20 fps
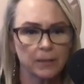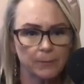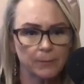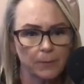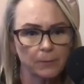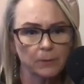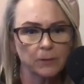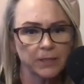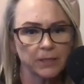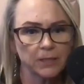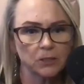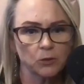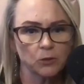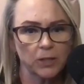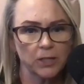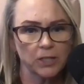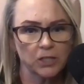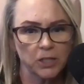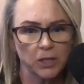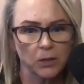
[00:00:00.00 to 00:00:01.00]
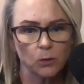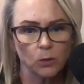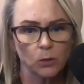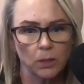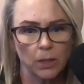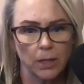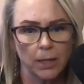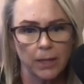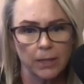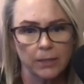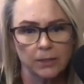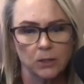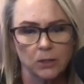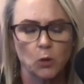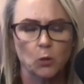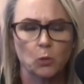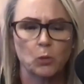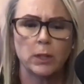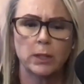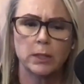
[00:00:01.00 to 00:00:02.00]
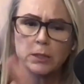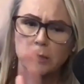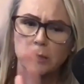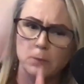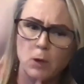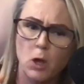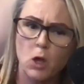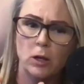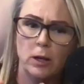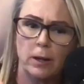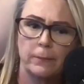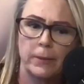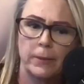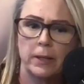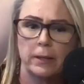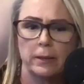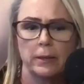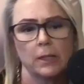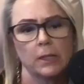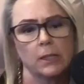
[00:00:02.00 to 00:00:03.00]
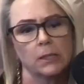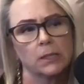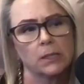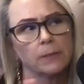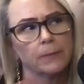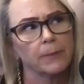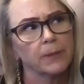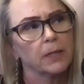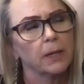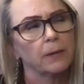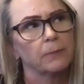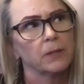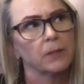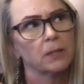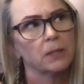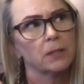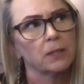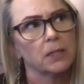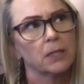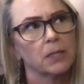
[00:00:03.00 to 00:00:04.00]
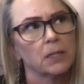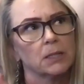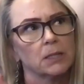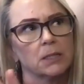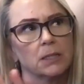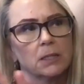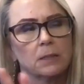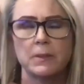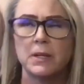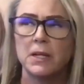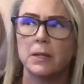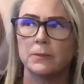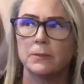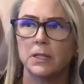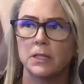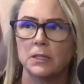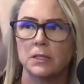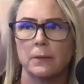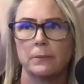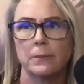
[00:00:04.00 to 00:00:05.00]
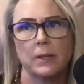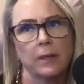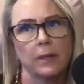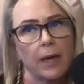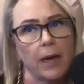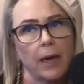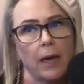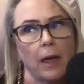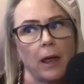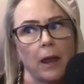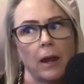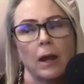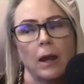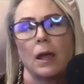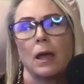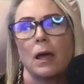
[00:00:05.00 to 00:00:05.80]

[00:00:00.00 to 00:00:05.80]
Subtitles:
people tend to try to generalize, well, in a small company, this, and a big company, this, and a medium-sized company, that.